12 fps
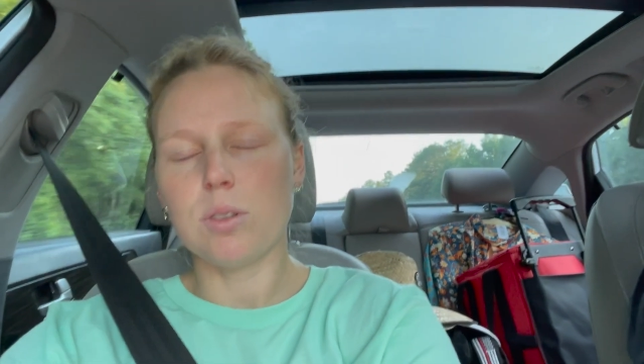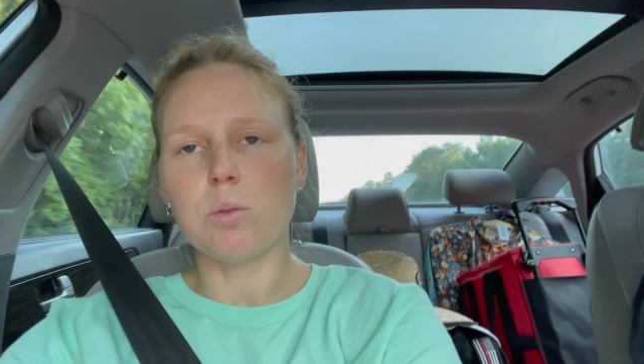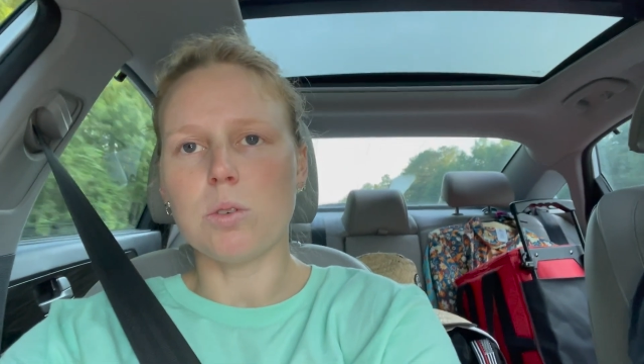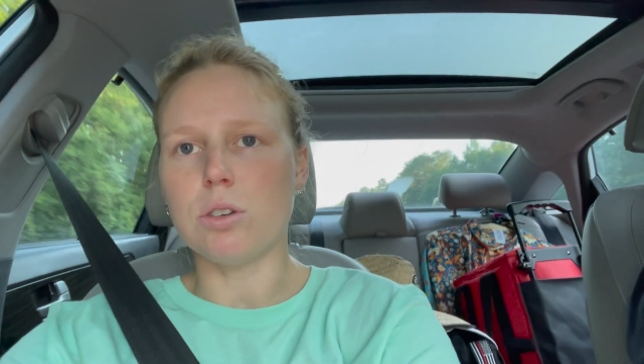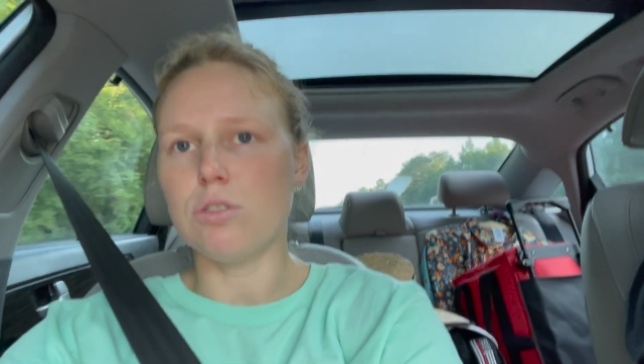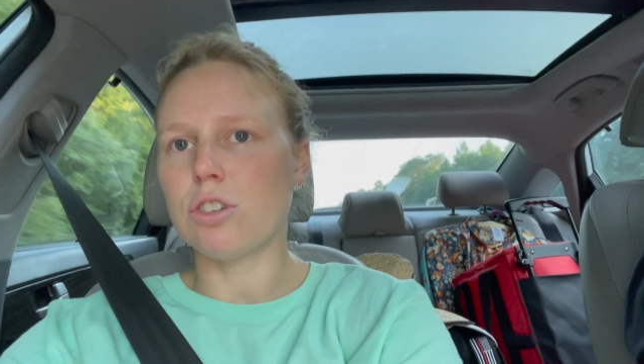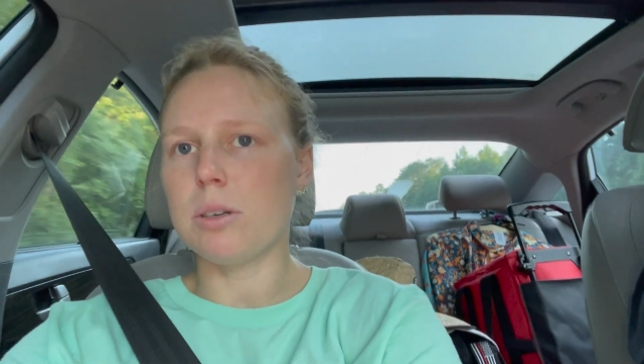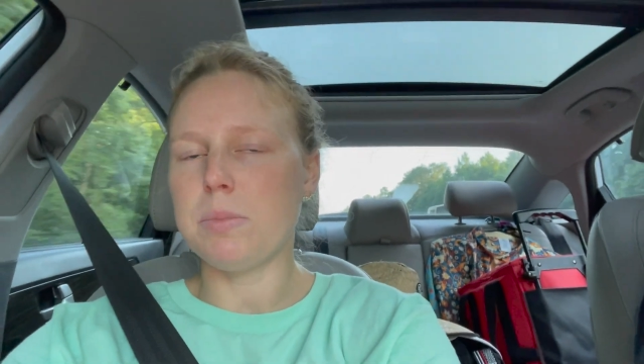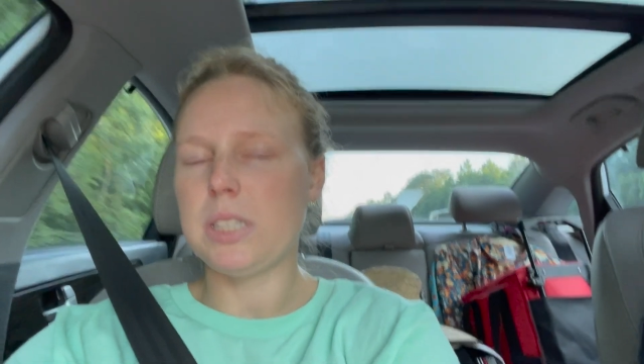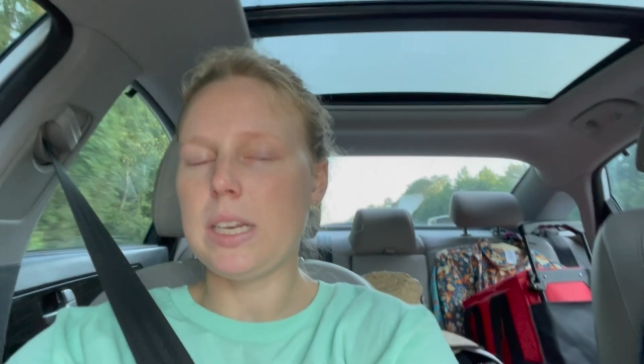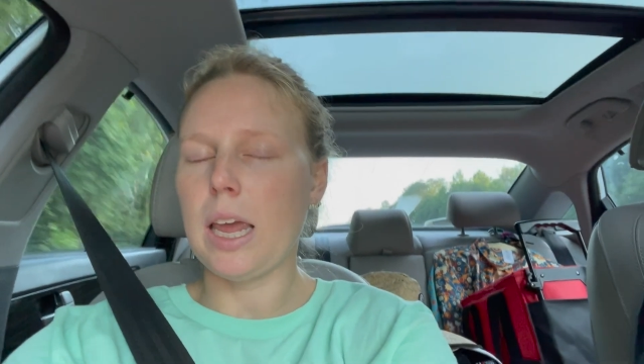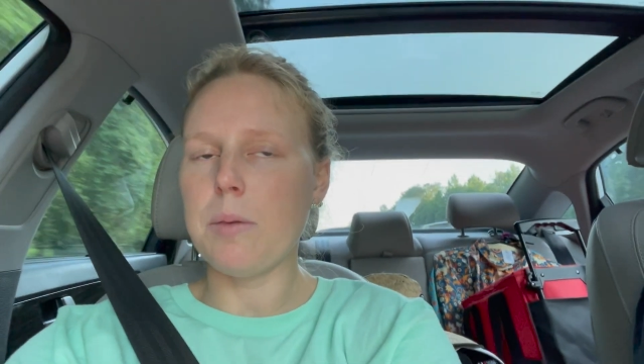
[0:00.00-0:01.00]
road trip
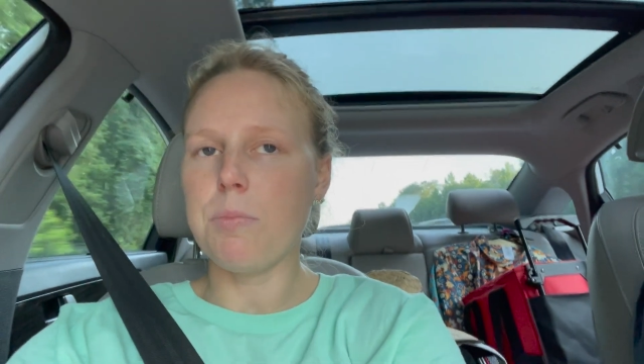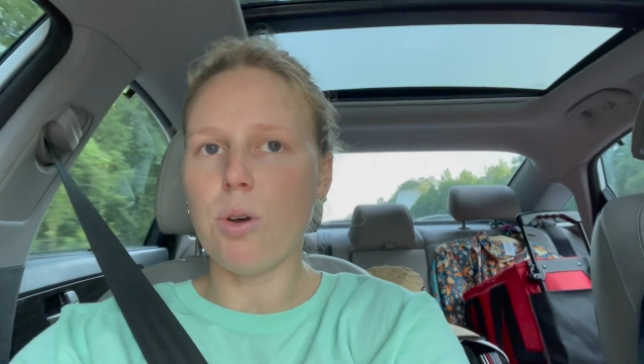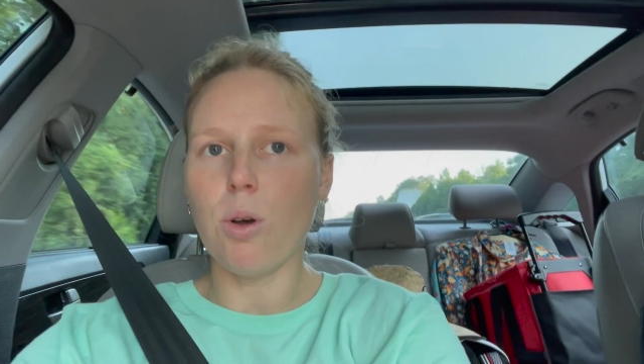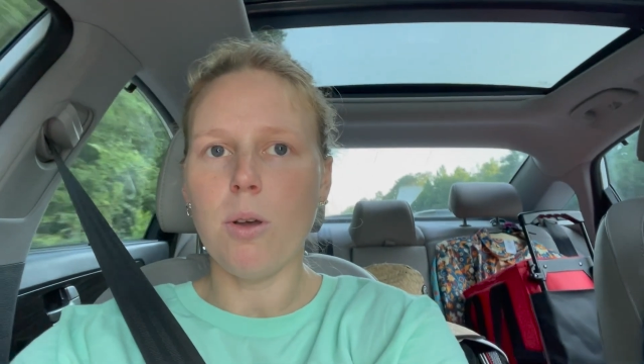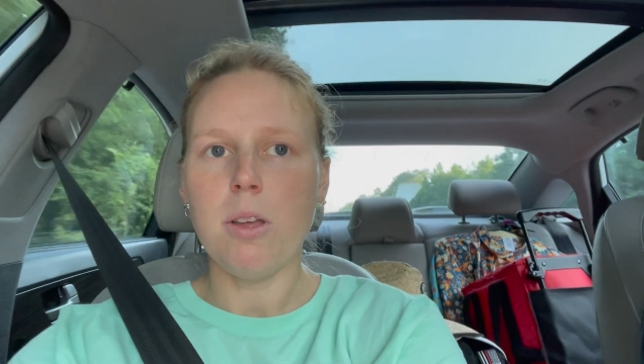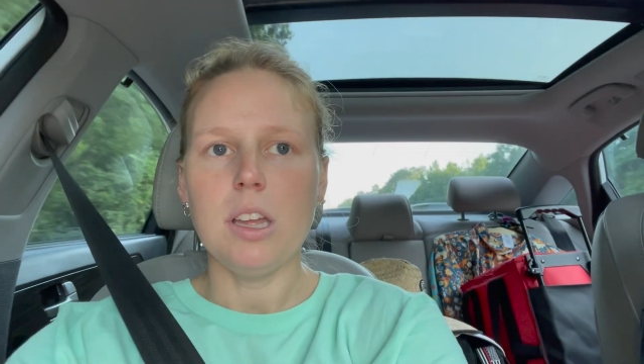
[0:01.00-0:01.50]
staple.